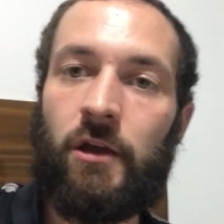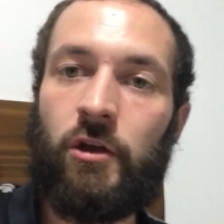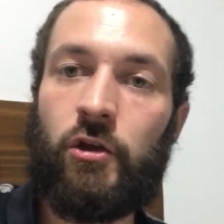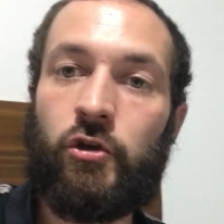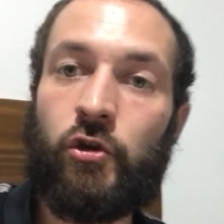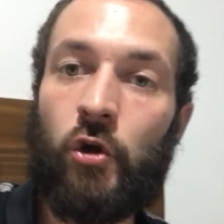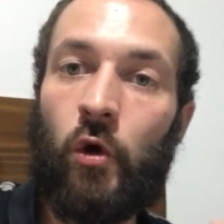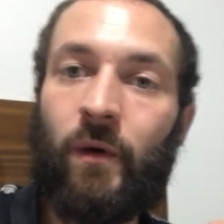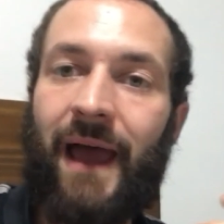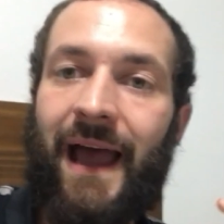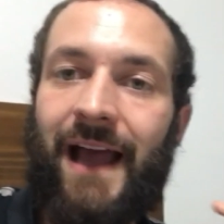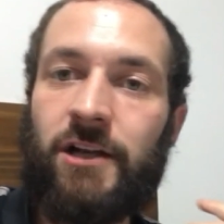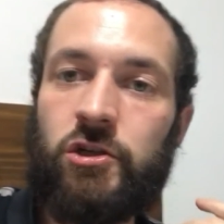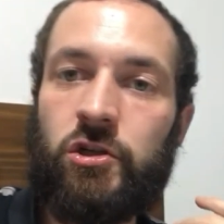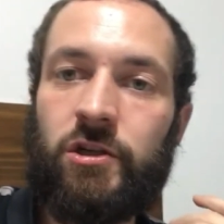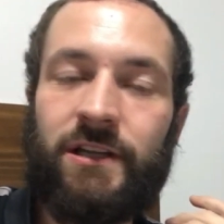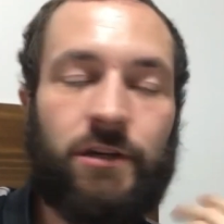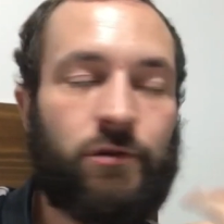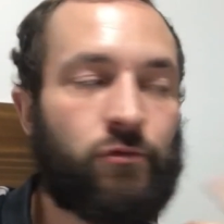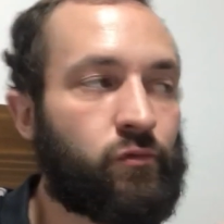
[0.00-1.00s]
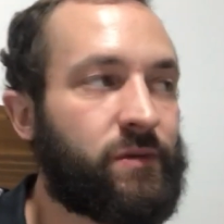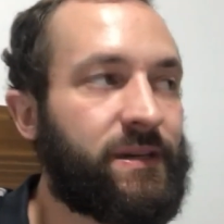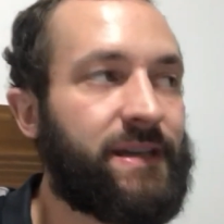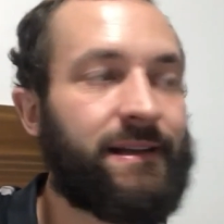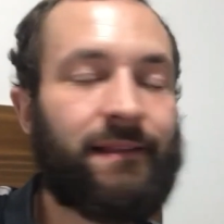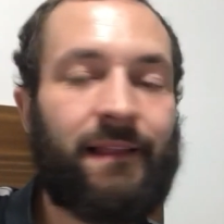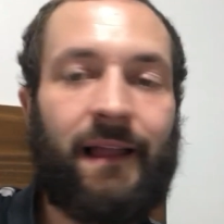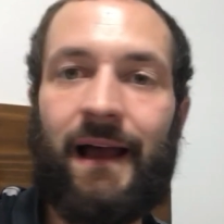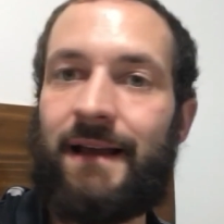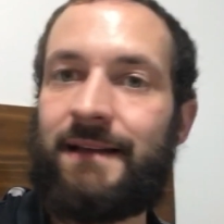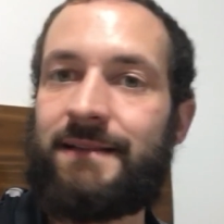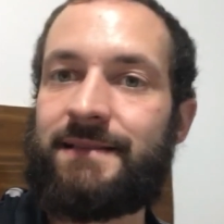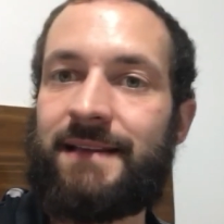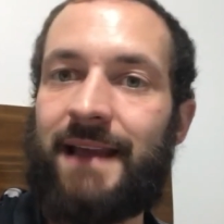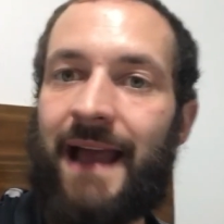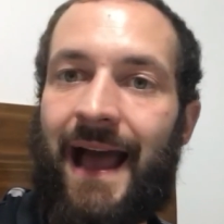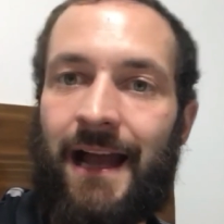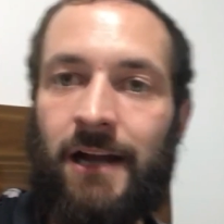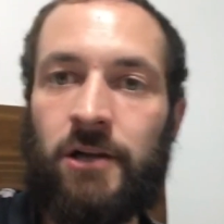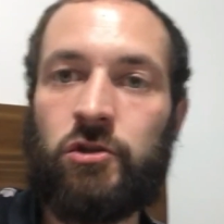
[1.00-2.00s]
You don't actually realize
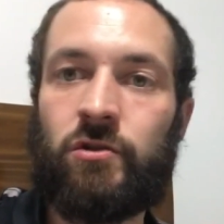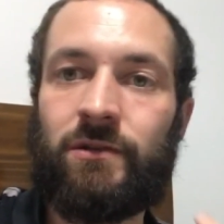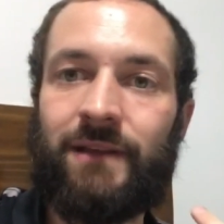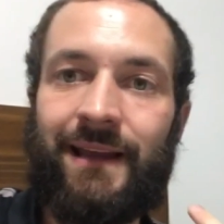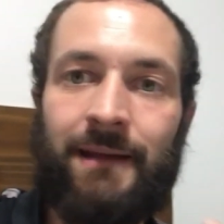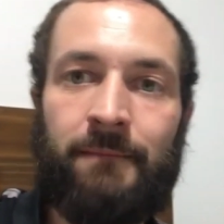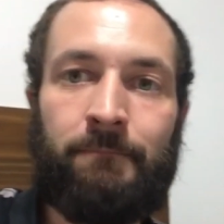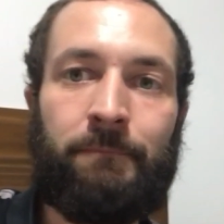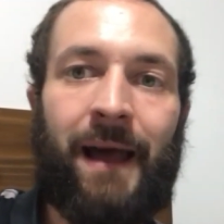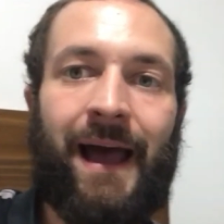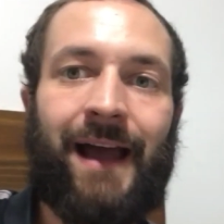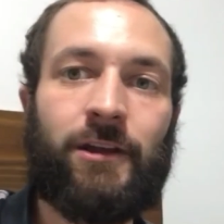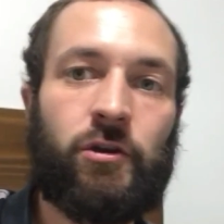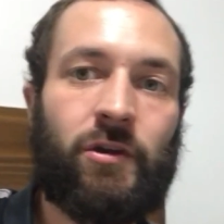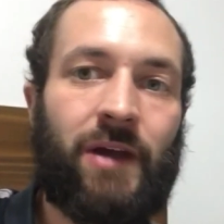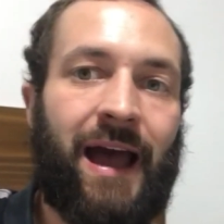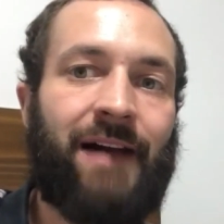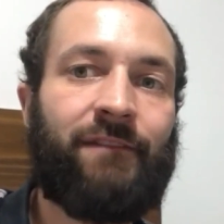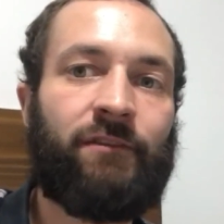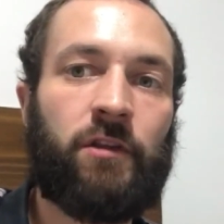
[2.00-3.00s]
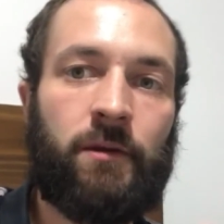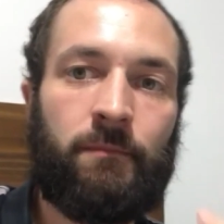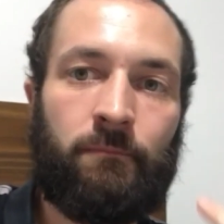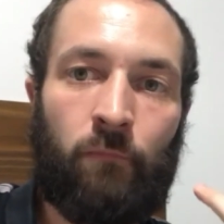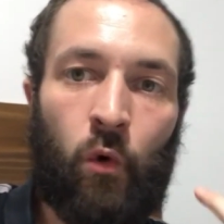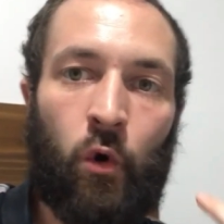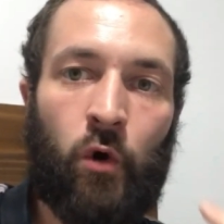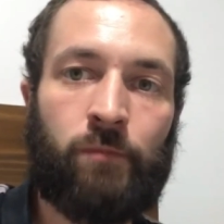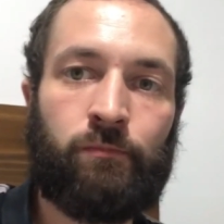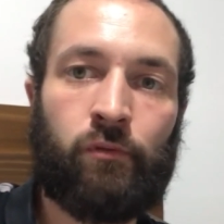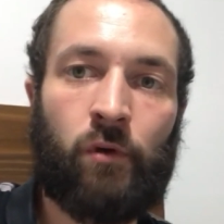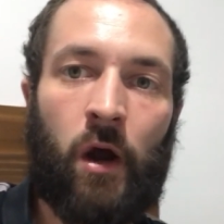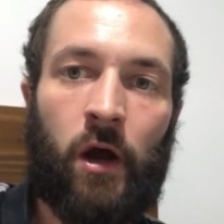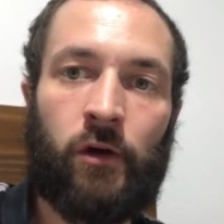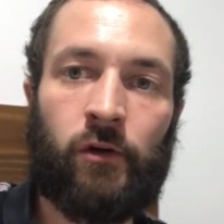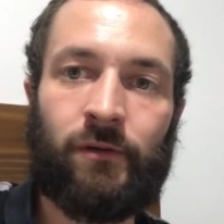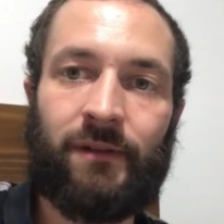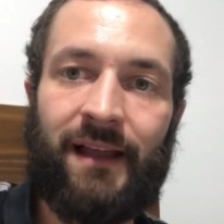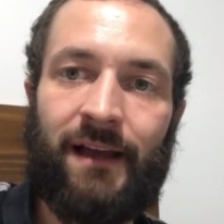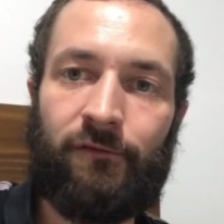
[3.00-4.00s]
the actual impact you have on the more
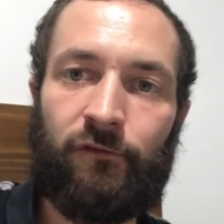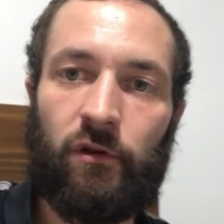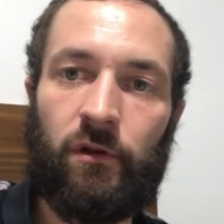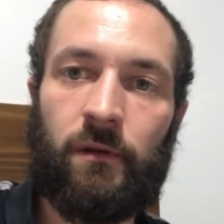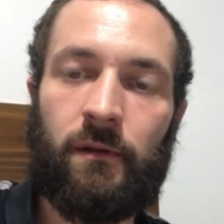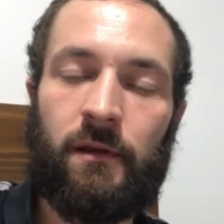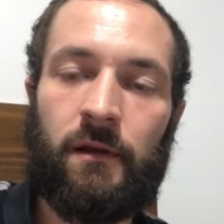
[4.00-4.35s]
broader level.